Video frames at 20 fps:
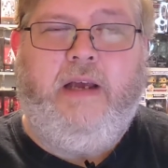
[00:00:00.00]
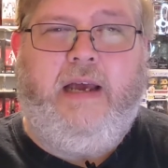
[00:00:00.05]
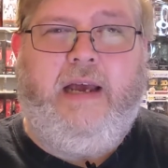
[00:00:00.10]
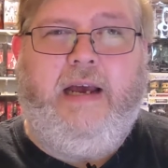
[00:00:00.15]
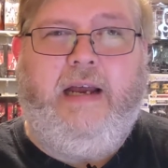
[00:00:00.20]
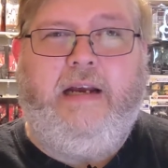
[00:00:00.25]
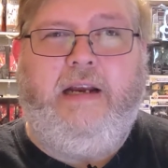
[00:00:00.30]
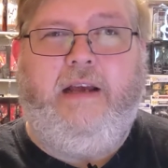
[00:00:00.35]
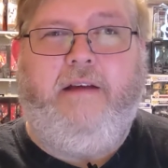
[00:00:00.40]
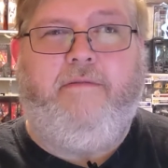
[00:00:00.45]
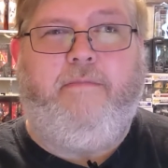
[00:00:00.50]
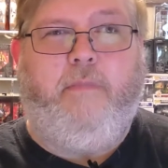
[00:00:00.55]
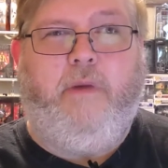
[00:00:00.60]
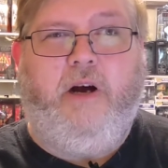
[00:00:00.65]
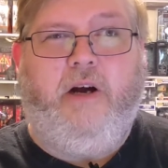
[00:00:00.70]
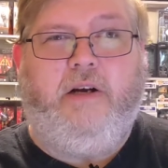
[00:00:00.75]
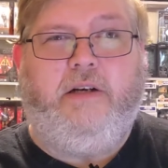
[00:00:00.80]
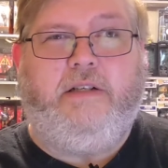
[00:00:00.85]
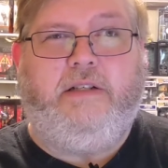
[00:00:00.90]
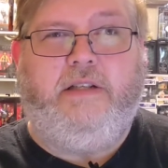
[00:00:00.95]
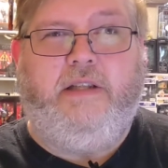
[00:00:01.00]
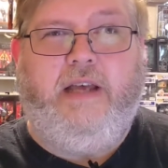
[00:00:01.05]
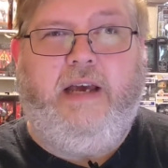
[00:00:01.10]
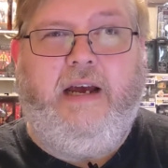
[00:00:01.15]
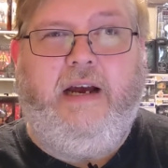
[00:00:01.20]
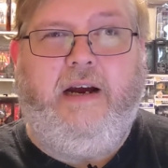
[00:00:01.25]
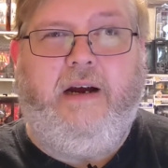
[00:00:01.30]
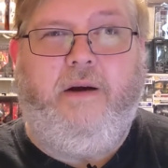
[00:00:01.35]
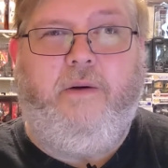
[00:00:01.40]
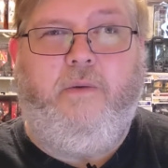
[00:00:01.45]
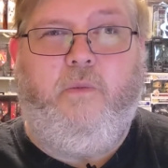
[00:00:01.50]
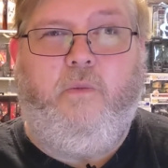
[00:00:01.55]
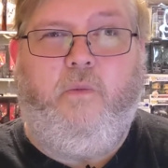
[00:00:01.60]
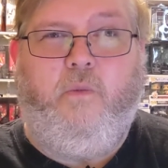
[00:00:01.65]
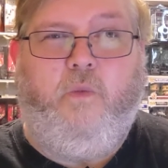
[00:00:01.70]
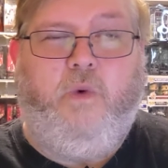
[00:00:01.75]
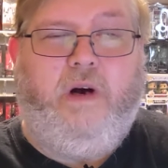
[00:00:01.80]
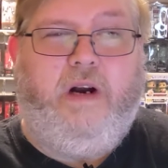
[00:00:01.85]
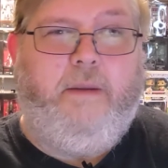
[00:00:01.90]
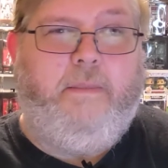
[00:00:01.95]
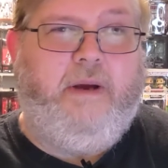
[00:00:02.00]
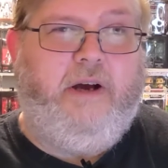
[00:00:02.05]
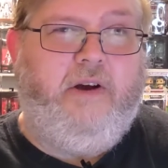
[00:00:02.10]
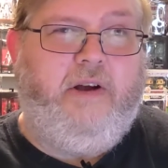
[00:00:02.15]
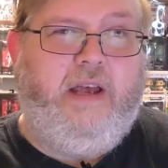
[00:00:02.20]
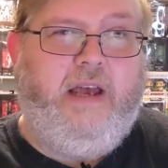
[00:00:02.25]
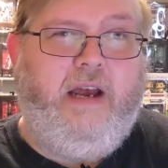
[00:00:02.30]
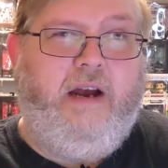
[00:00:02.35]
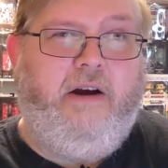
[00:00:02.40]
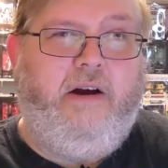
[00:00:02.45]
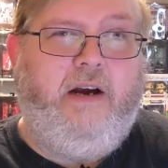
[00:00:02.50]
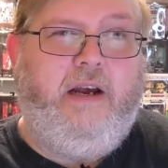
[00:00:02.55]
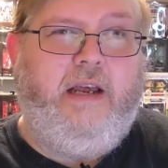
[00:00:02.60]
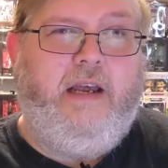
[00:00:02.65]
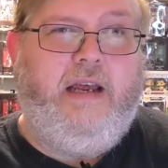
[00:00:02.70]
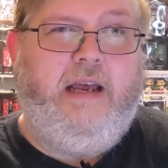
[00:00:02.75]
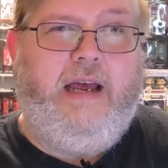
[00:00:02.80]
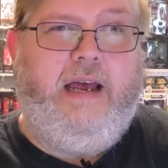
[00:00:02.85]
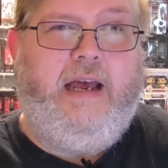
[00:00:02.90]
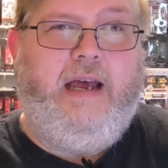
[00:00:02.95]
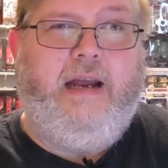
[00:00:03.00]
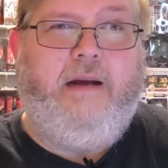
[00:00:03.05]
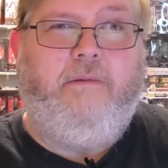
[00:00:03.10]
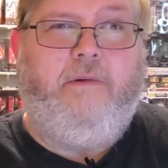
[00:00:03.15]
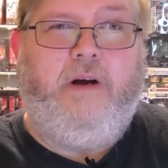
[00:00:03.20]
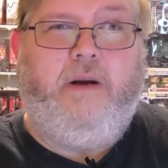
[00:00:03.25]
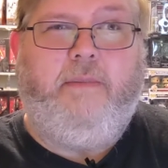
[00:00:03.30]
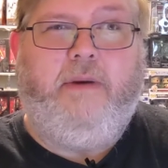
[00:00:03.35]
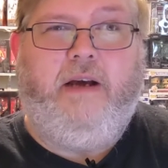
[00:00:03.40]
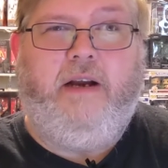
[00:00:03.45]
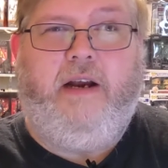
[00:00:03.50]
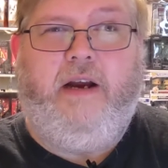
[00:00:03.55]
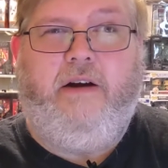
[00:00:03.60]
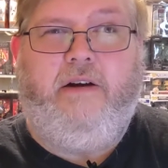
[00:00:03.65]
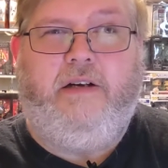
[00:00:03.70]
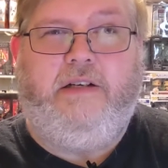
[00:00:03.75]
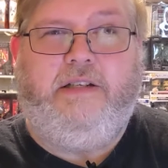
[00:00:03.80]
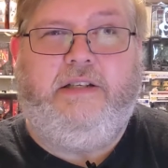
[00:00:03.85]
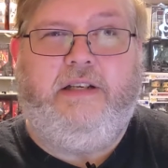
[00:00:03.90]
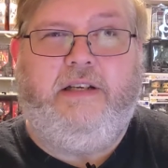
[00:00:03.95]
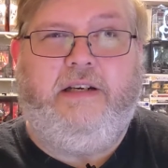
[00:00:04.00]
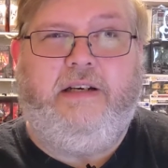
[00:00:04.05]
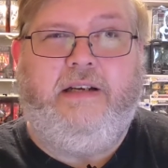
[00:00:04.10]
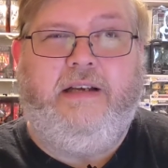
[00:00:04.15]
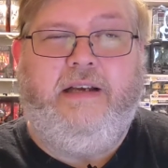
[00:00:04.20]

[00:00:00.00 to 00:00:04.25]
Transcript: And if Mark's there, what about Carrie? And what about Harrison?